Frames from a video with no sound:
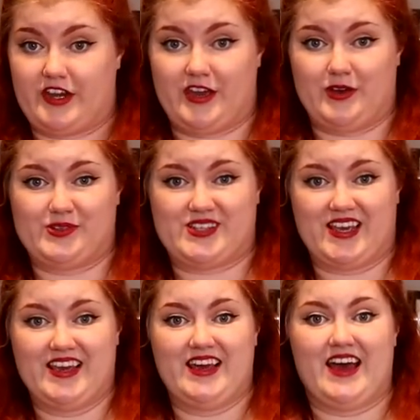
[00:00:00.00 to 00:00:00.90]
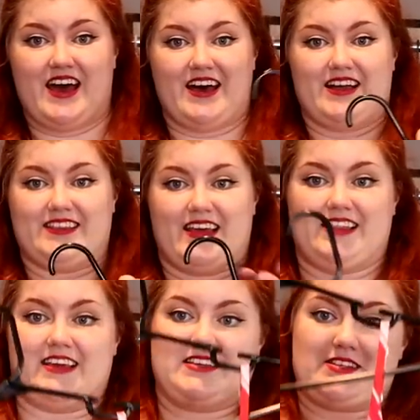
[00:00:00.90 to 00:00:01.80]
videos uh,
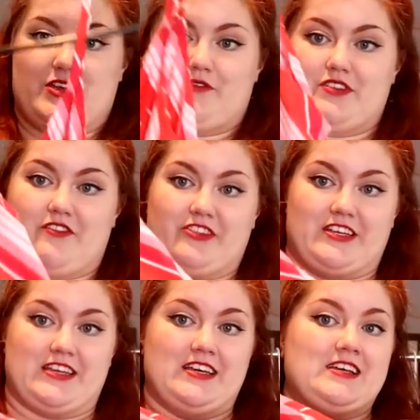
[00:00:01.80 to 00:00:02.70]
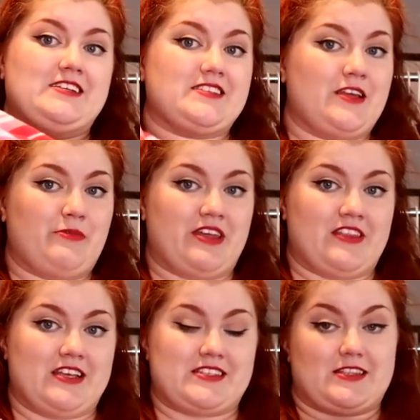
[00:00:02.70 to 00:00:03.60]
lately, so you've definitely seen me in
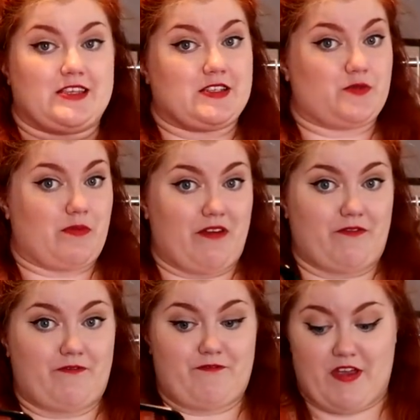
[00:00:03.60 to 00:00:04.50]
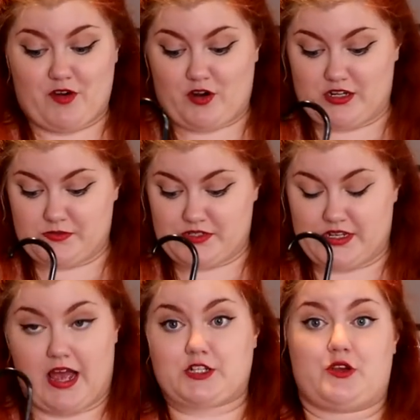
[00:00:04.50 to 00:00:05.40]
this. This is one of my favorite Christmas,
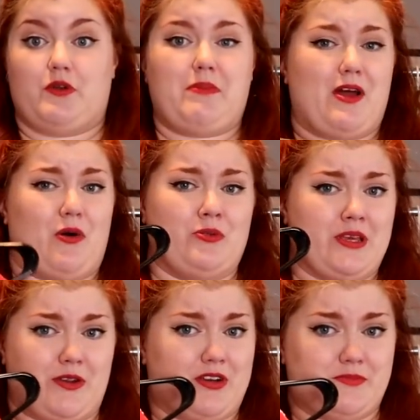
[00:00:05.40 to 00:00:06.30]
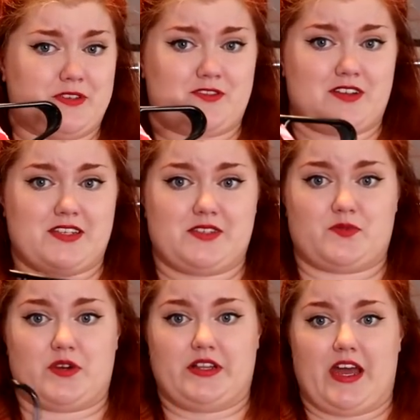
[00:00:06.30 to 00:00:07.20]
actually one of my only Christmas dresses,
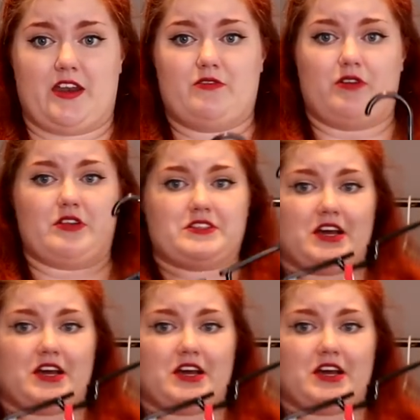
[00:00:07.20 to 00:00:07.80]
really. I don't own a